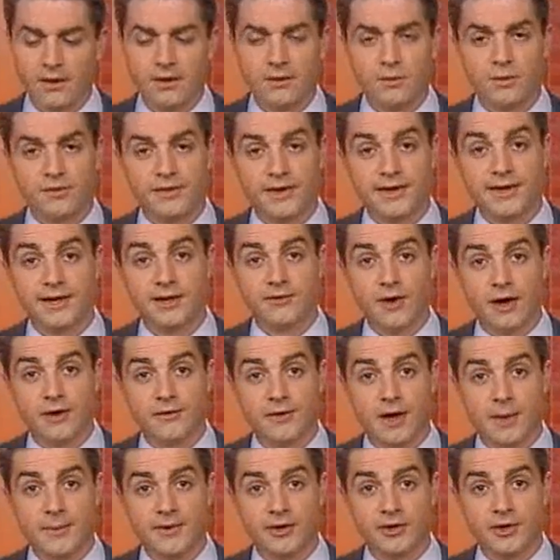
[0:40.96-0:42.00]
Well, thank you for
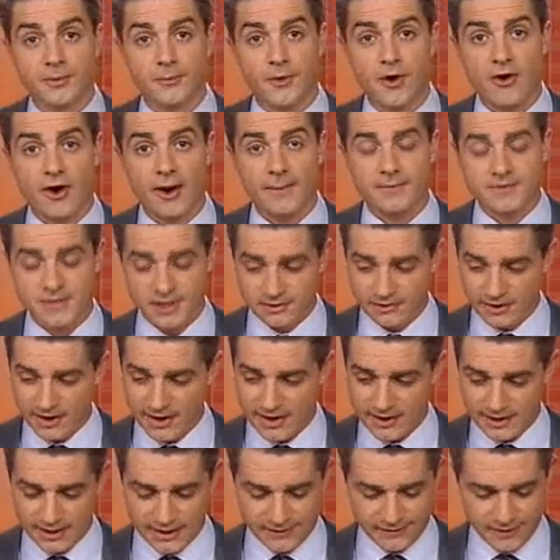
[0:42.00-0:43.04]
coming on the programme
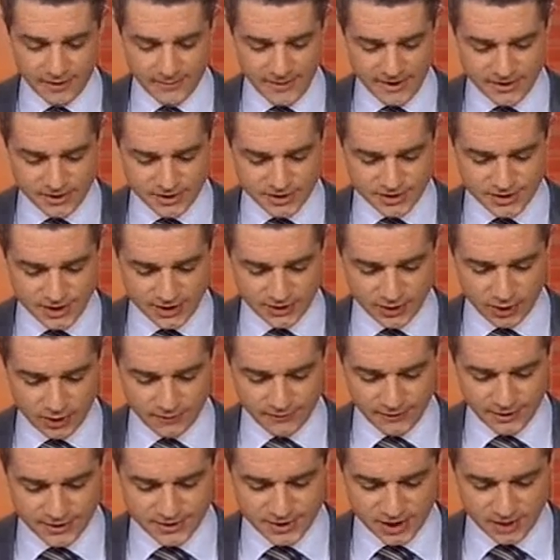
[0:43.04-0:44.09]
today. If I may just start
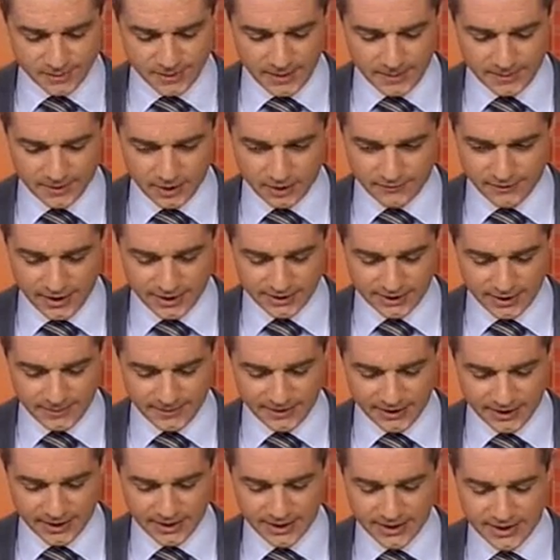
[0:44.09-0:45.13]
off, so the people of
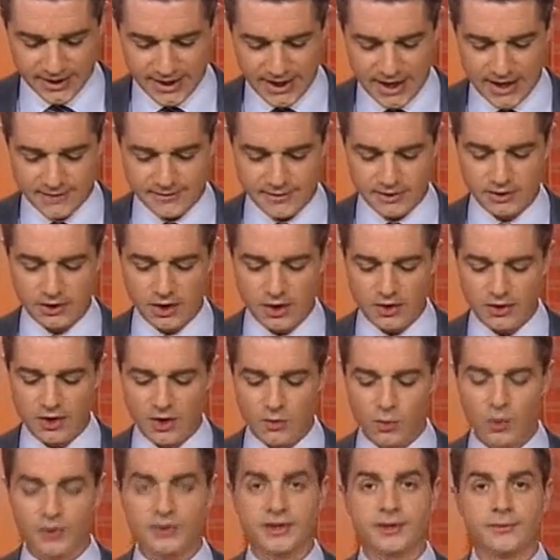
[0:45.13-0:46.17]
Libya have
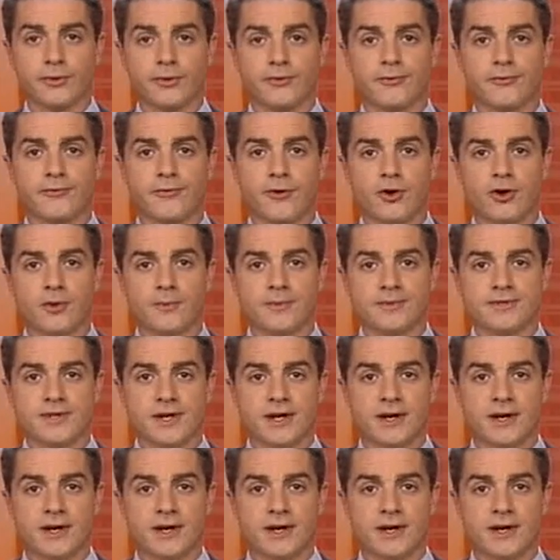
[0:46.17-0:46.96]
long wanted reforms.